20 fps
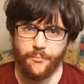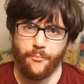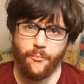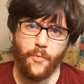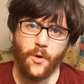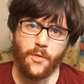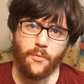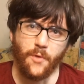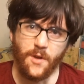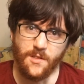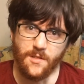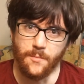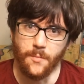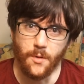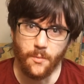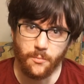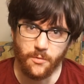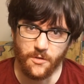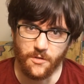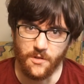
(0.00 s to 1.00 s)
with
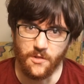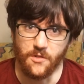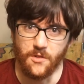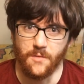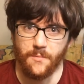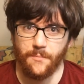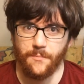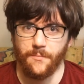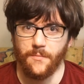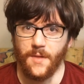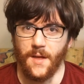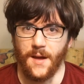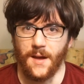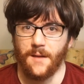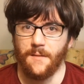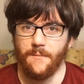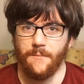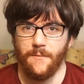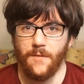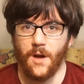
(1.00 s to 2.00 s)
reasonable precision.
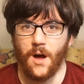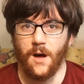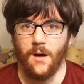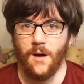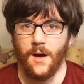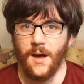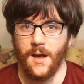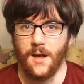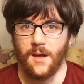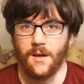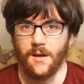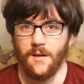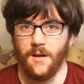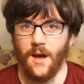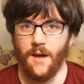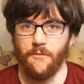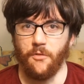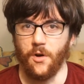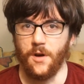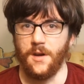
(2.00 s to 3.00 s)
Like, not like
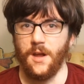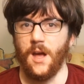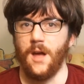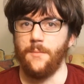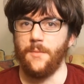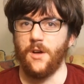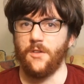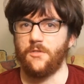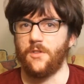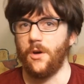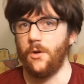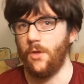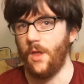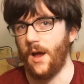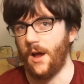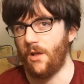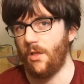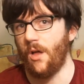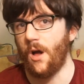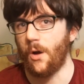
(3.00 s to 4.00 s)
every day must go
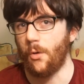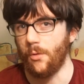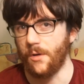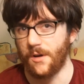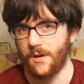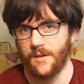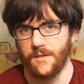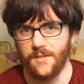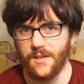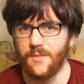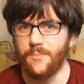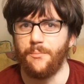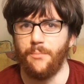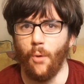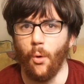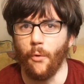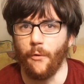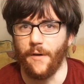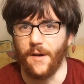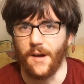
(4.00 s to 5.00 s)
like clockwork, because that's
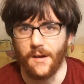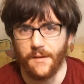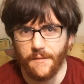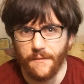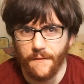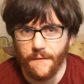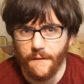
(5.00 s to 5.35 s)
boring.